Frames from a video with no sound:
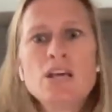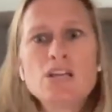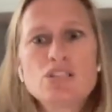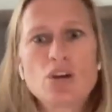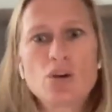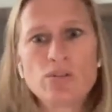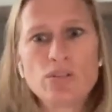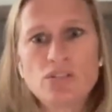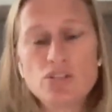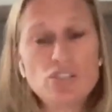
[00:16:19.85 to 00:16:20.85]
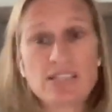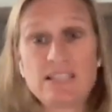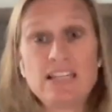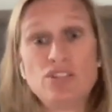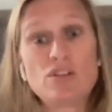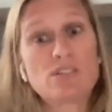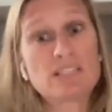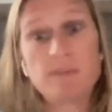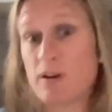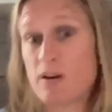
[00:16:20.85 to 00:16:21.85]
So you just need your
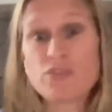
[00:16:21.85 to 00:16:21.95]
CPR